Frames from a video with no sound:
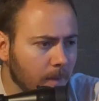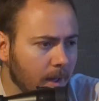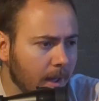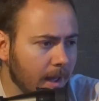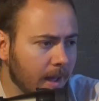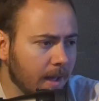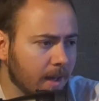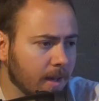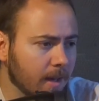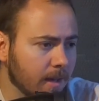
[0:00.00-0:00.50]

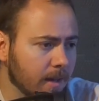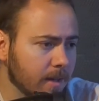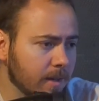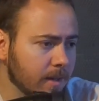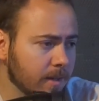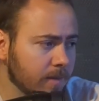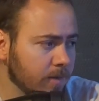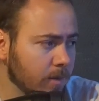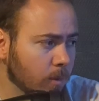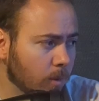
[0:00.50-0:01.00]
And
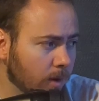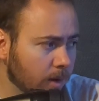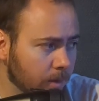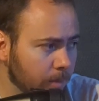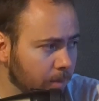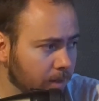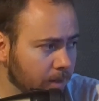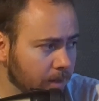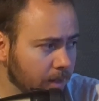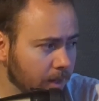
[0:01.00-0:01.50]
if you wanted to
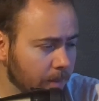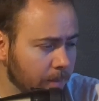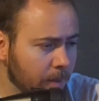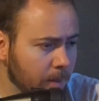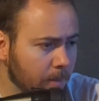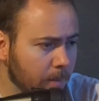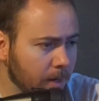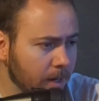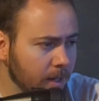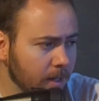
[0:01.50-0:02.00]
put a little bit of
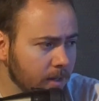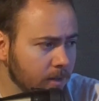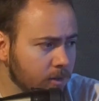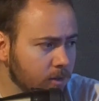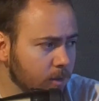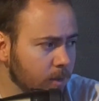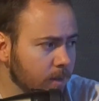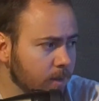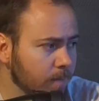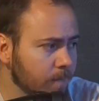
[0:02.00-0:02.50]
money
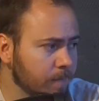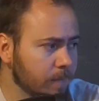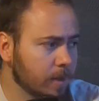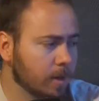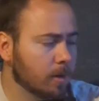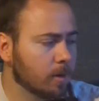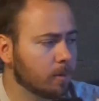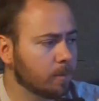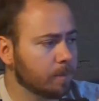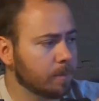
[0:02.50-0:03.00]
into it, you
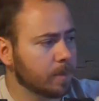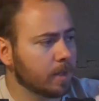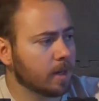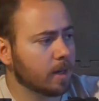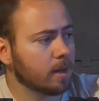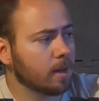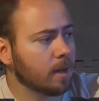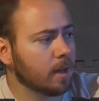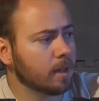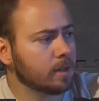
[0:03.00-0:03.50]
know, get a
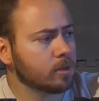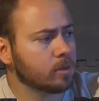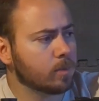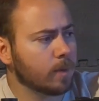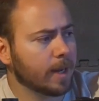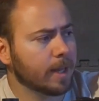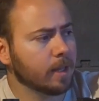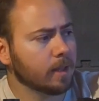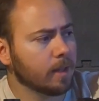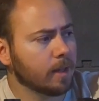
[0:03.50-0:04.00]
nice
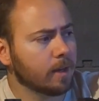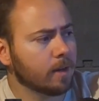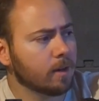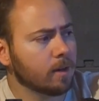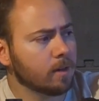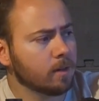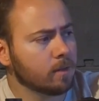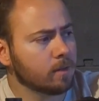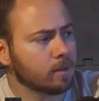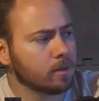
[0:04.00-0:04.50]

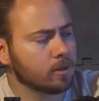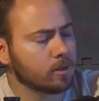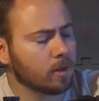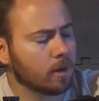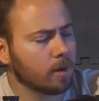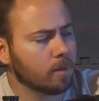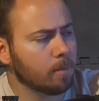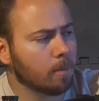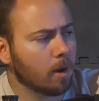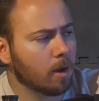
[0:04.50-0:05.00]

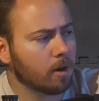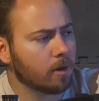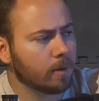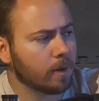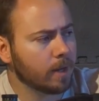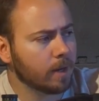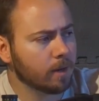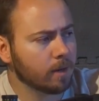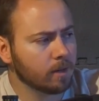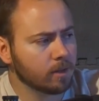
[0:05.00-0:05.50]

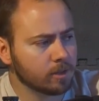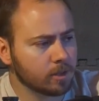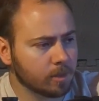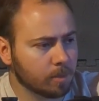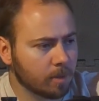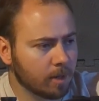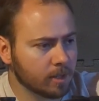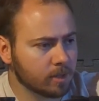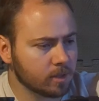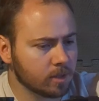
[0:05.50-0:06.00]
moderator,
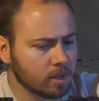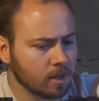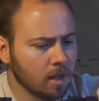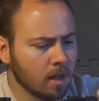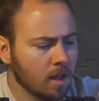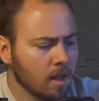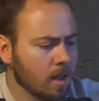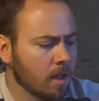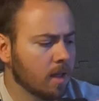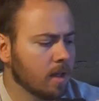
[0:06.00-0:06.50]
suppressor
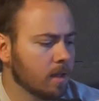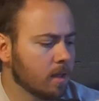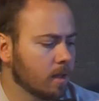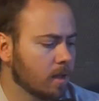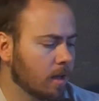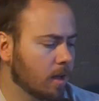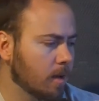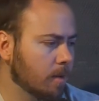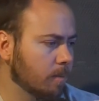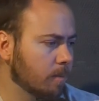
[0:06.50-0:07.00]

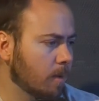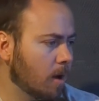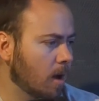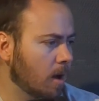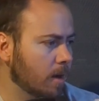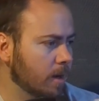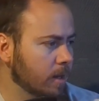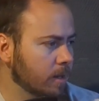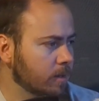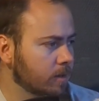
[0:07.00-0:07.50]

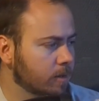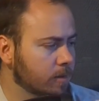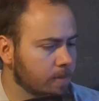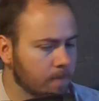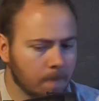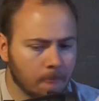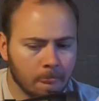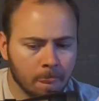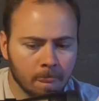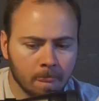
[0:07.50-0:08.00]
on it.
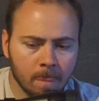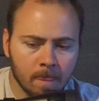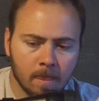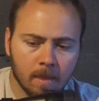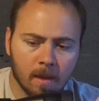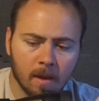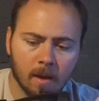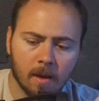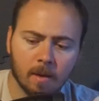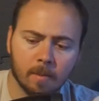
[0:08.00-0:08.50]

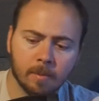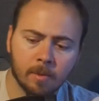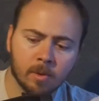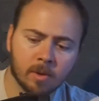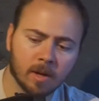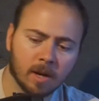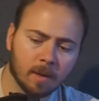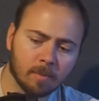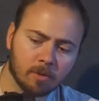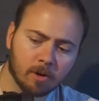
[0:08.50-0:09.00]
You
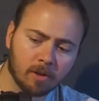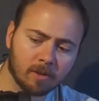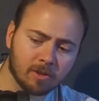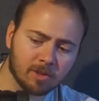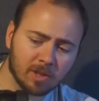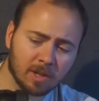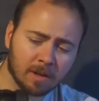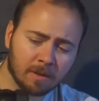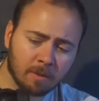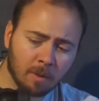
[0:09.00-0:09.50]
could upgrade the
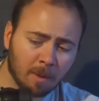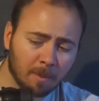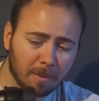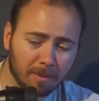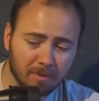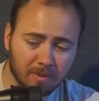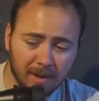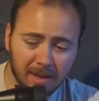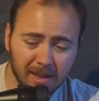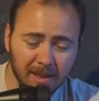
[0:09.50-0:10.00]
trigger if you want,
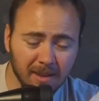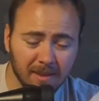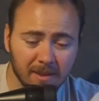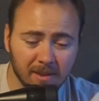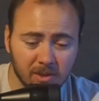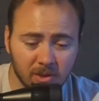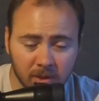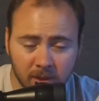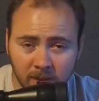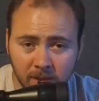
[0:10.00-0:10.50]
but frankly, the
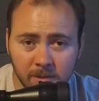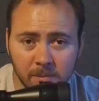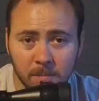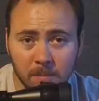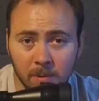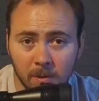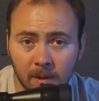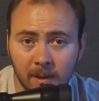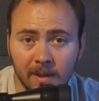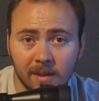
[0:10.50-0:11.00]
trigger's
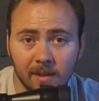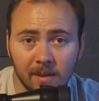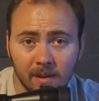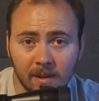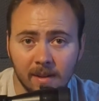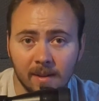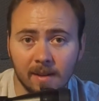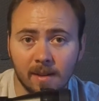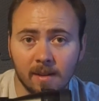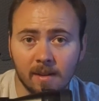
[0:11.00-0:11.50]
pretty
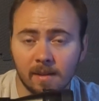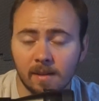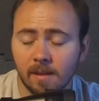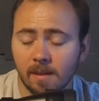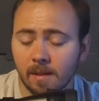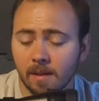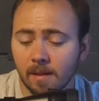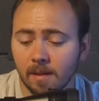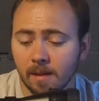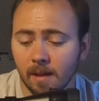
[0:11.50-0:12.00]
good.
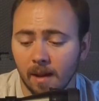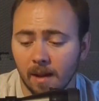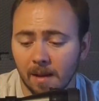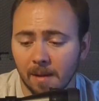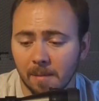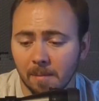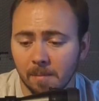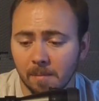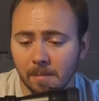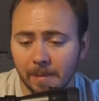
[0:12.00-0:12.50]

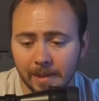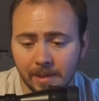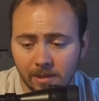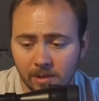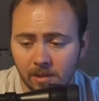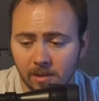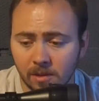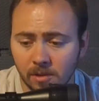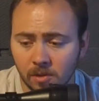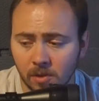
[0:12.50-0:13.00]
It's a
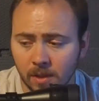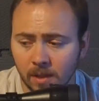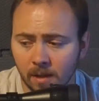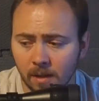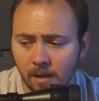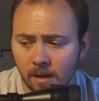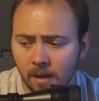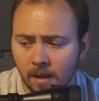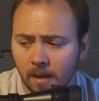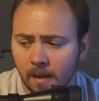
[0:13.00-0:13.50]
good trigger.